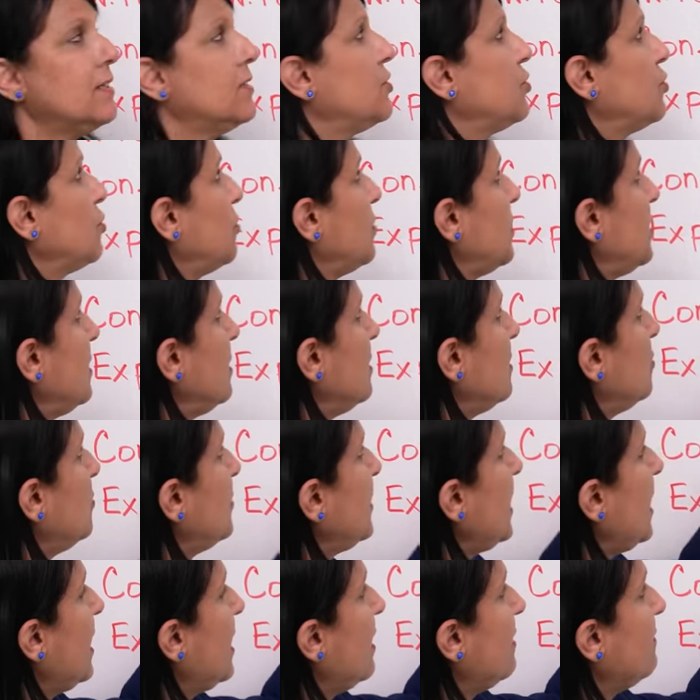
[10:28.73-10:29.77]
So here
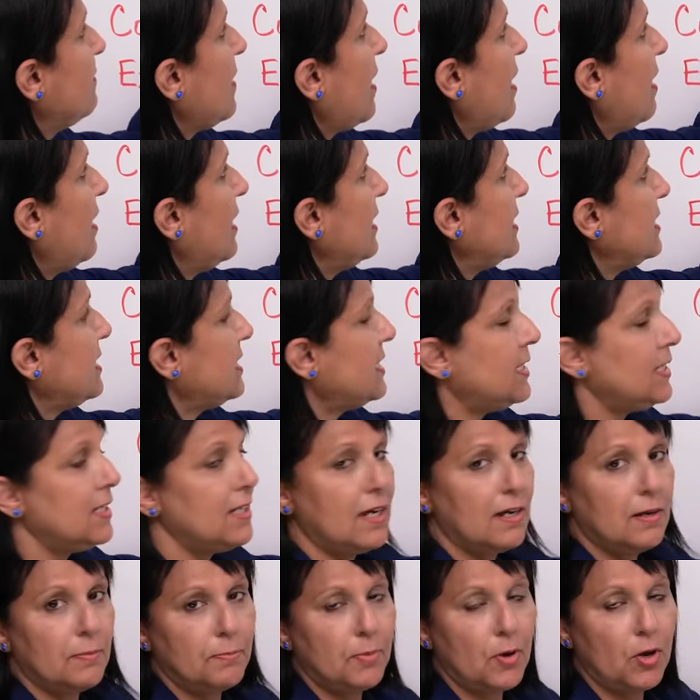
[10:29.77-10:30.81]
we have
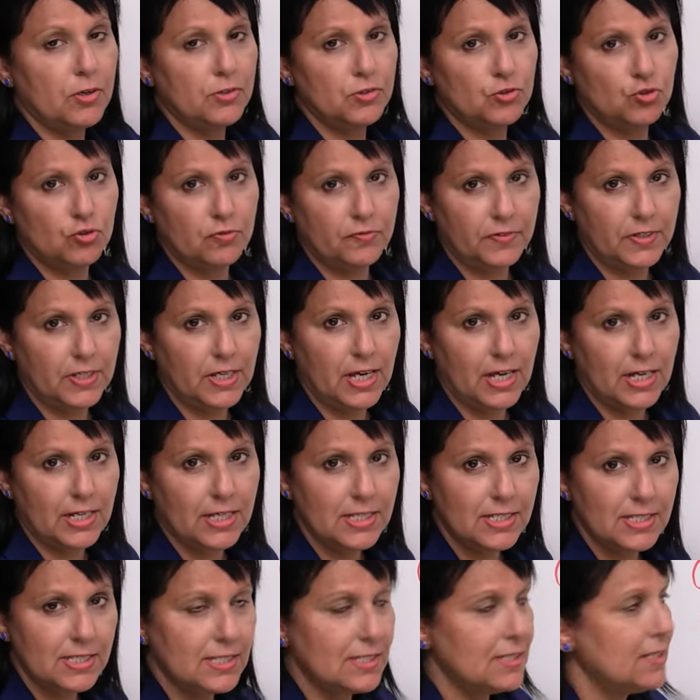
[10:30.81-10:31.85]
it apostrophe
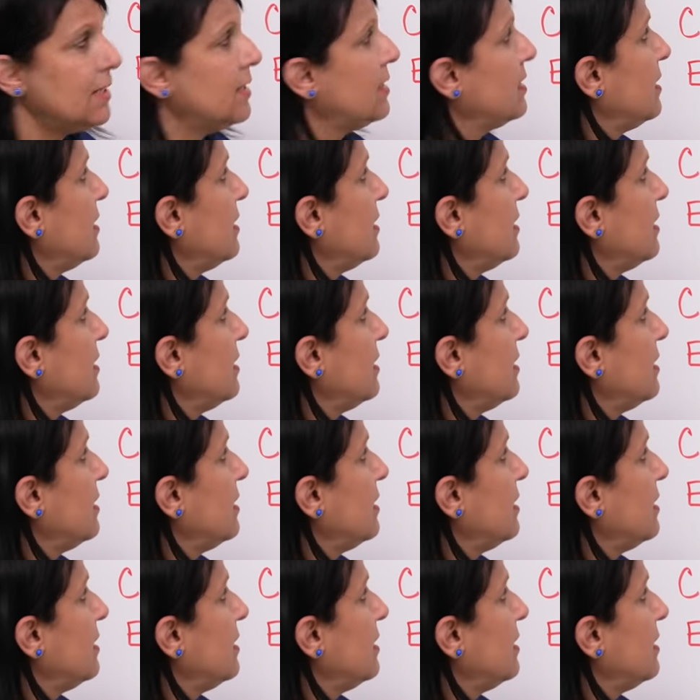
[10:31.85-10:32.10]
s,